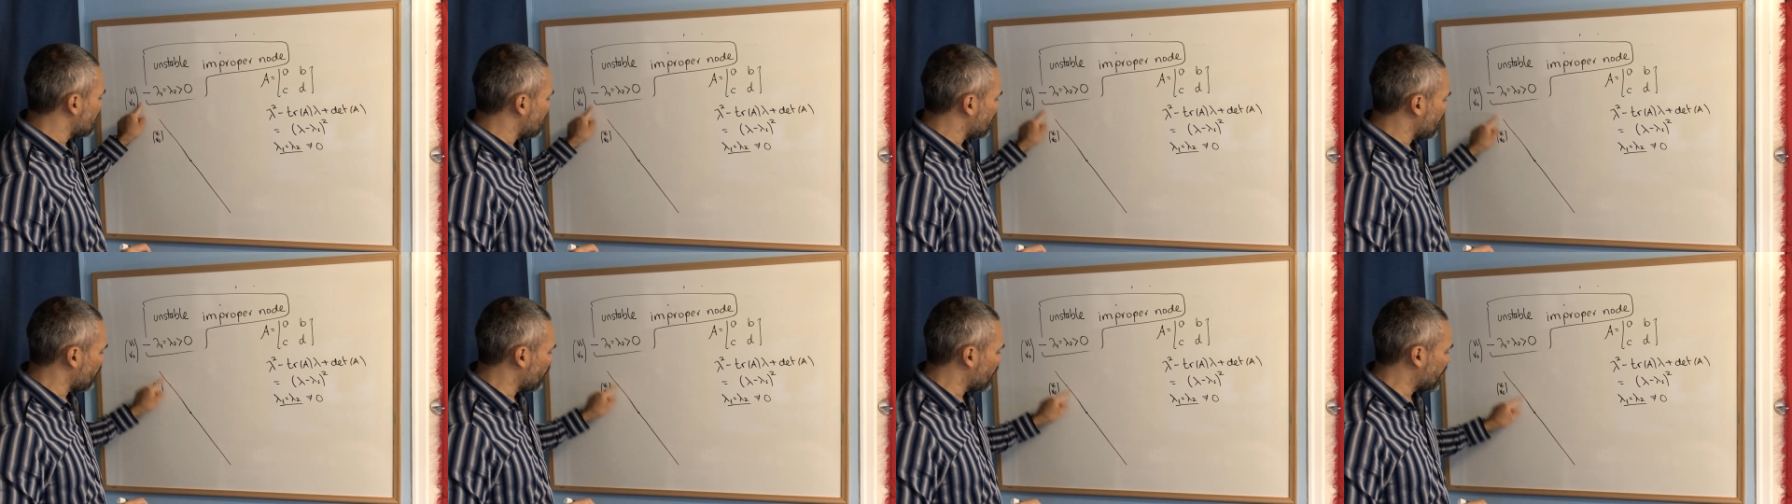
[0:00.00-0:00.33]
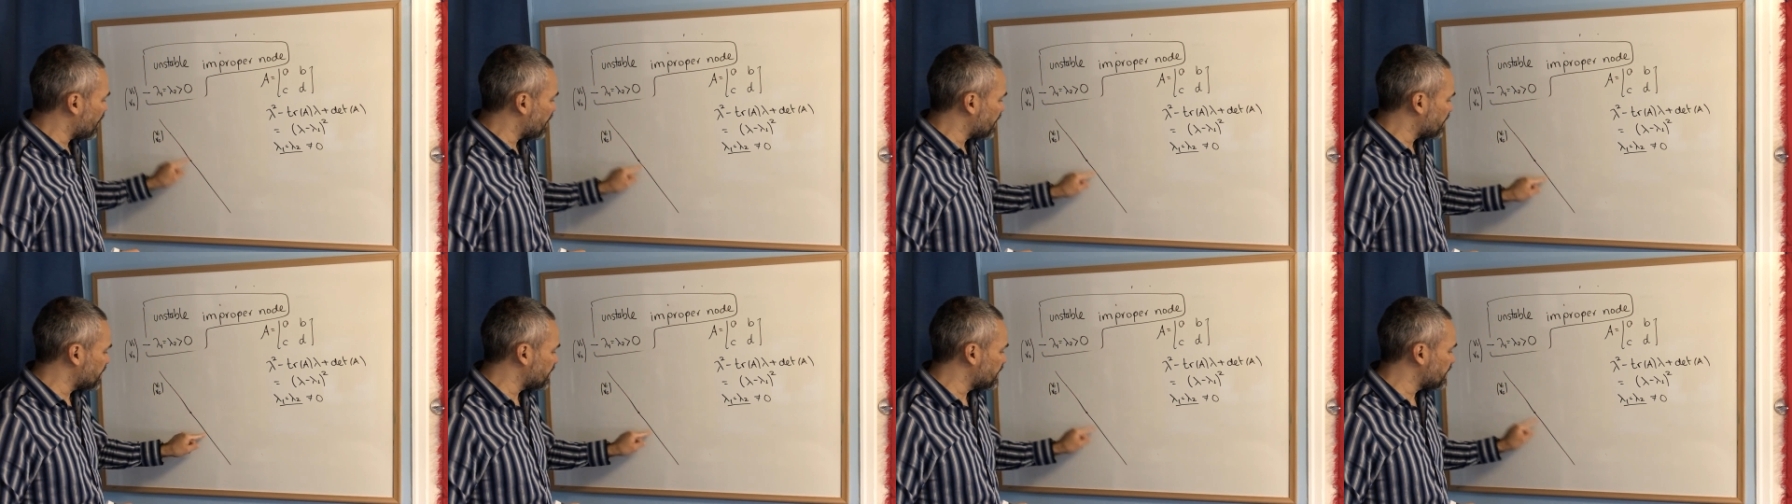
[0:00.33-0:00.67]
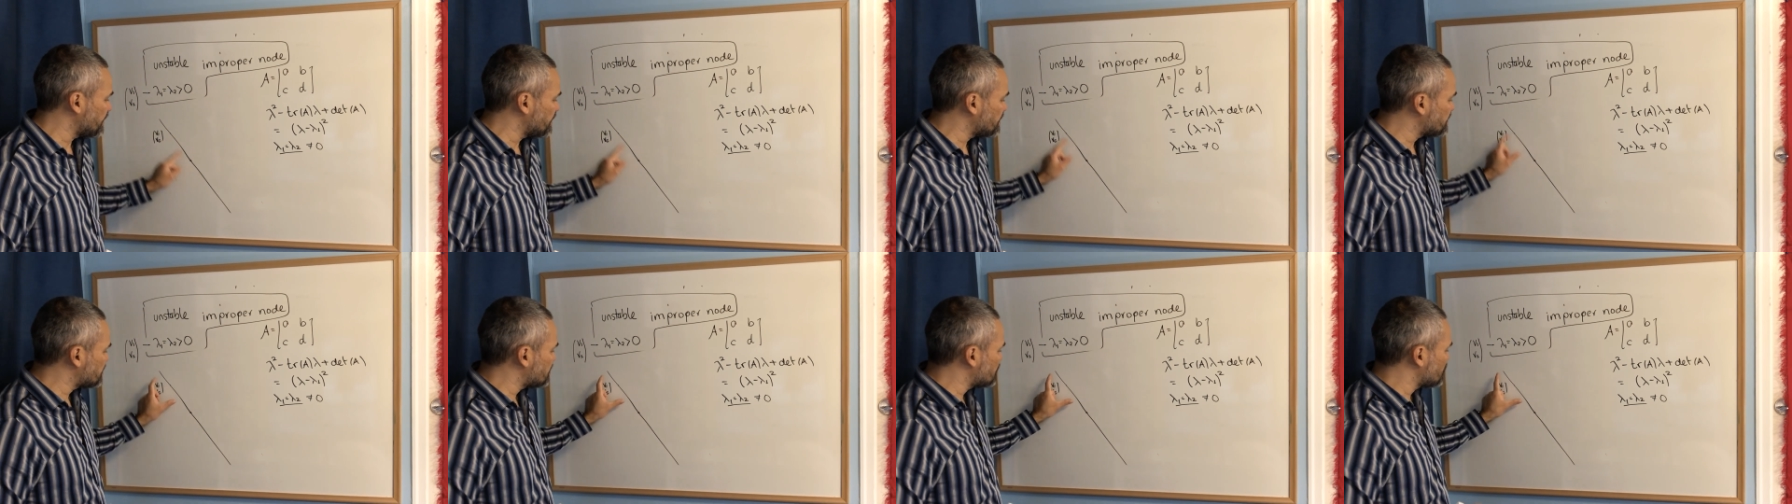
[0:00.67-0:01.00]
and we get
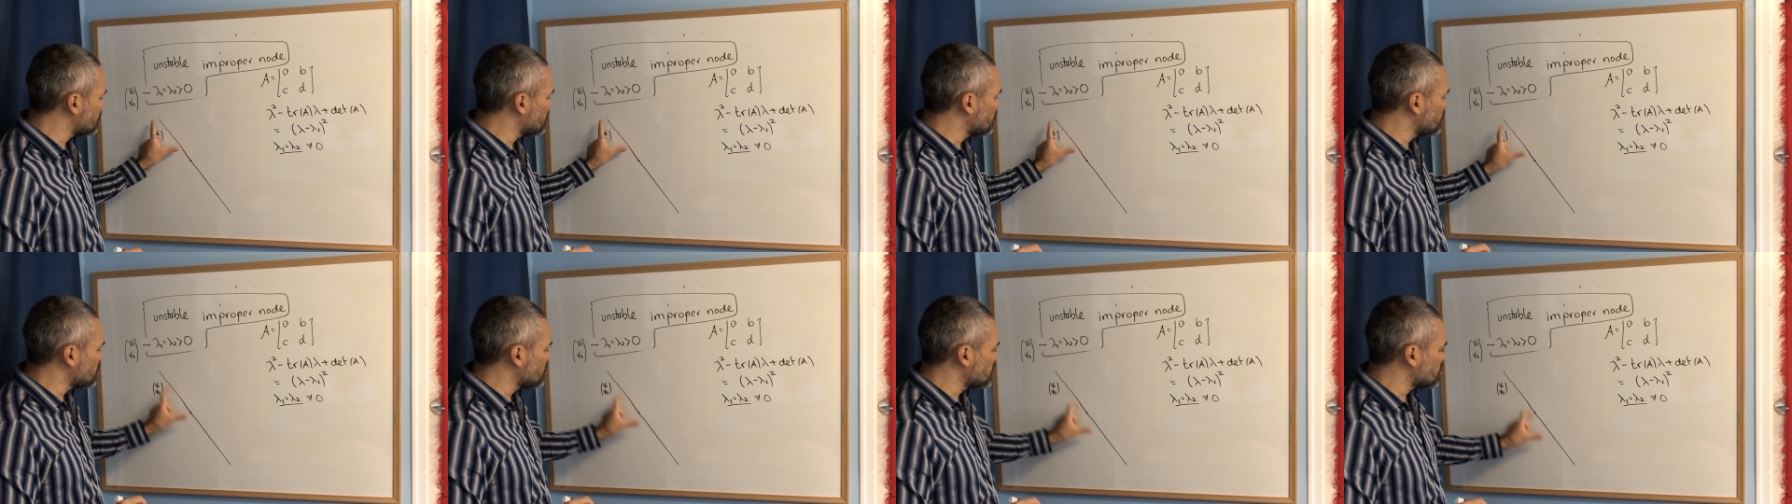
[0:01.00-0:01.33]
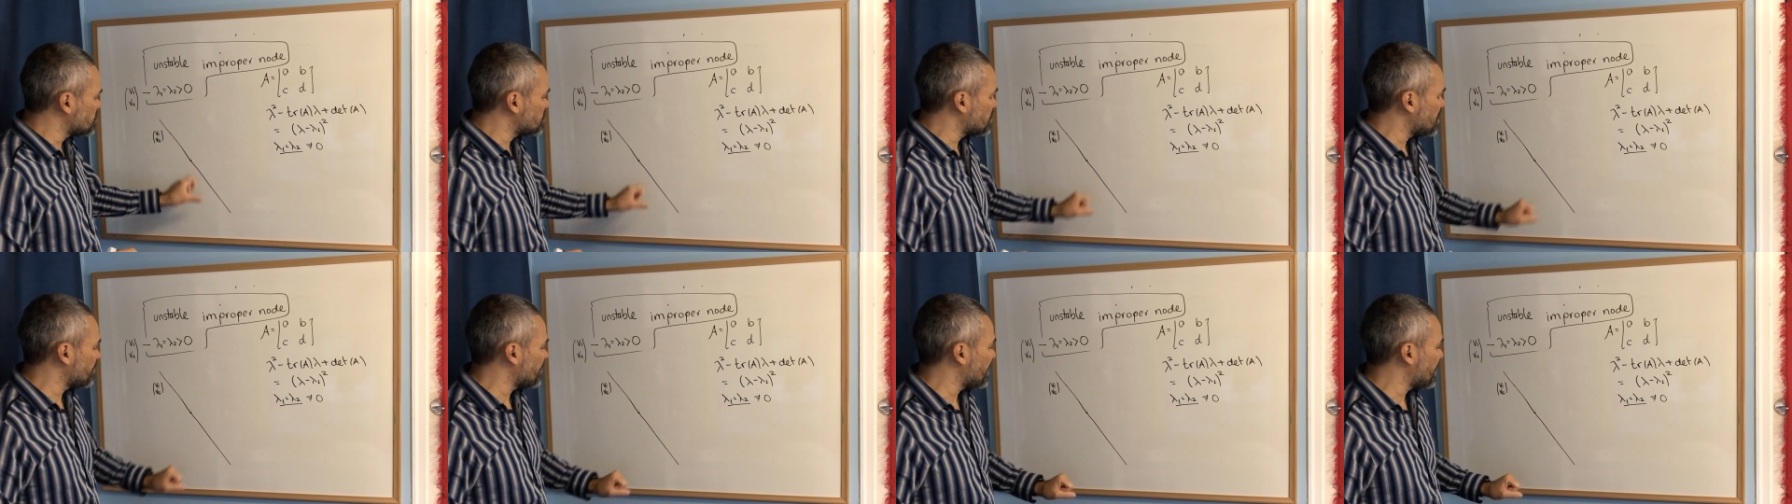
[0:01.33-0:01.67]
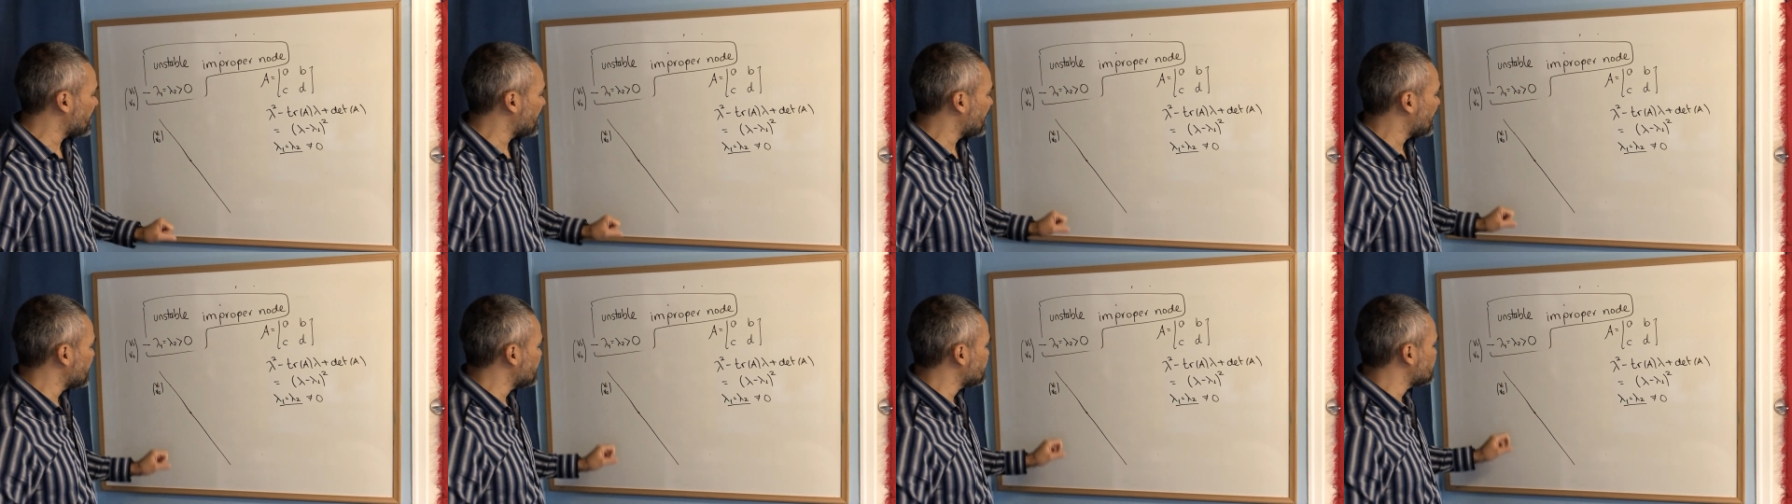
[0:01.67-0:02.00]
these two semi
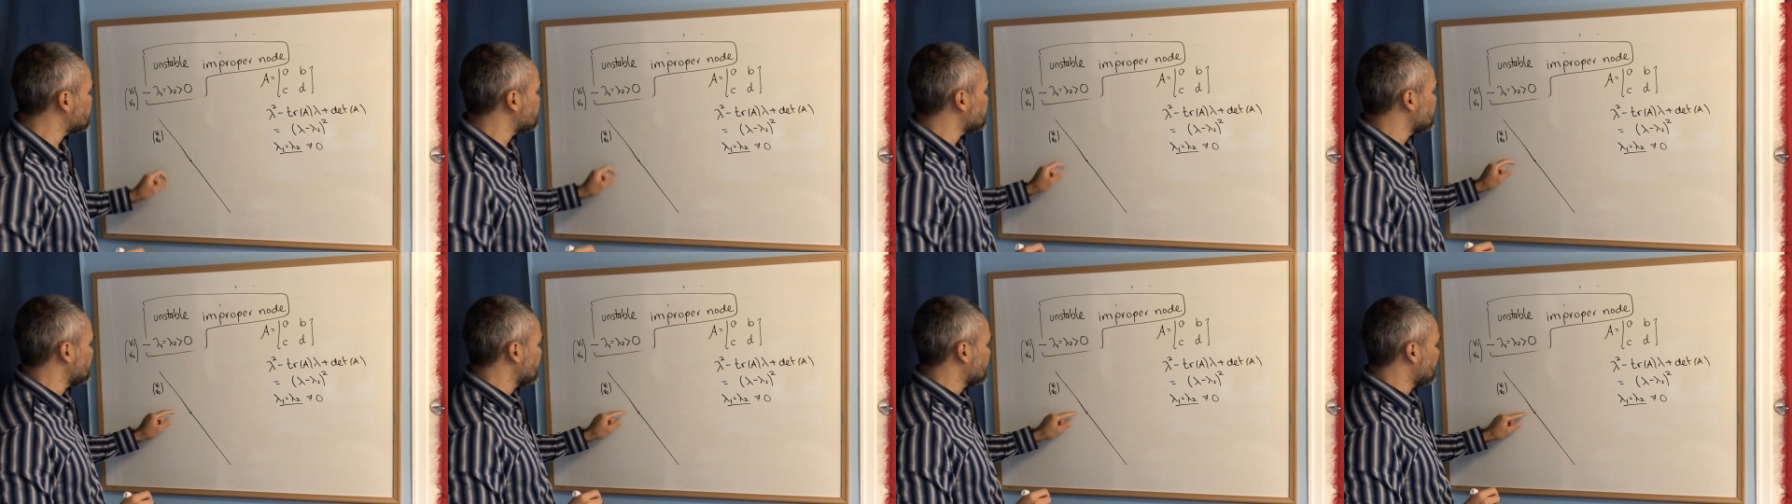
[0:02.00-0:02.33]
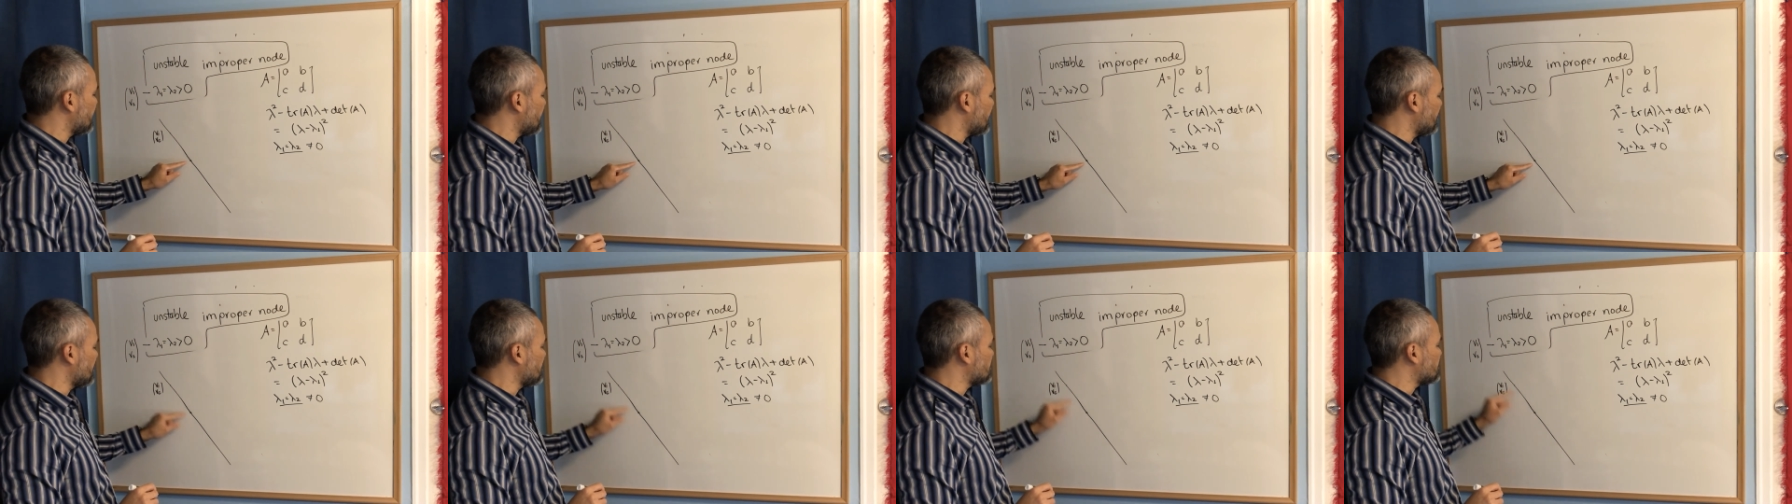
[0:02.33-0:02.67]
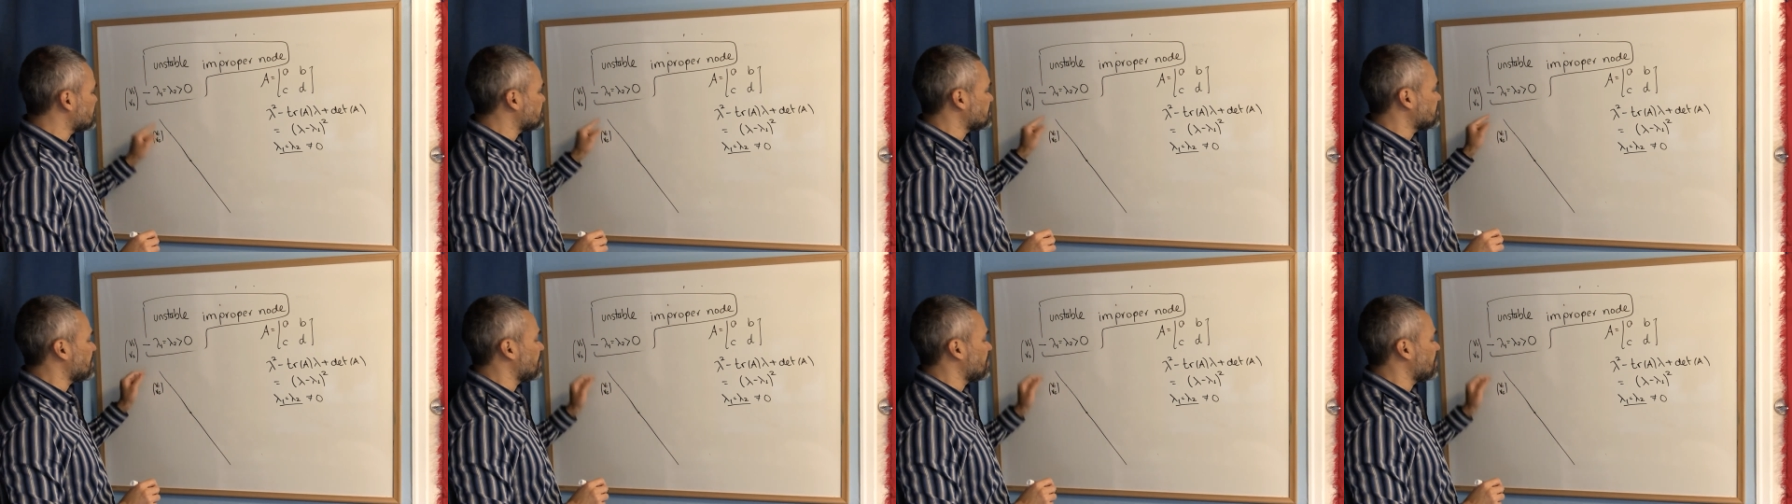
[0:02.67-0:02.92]
semi-lines each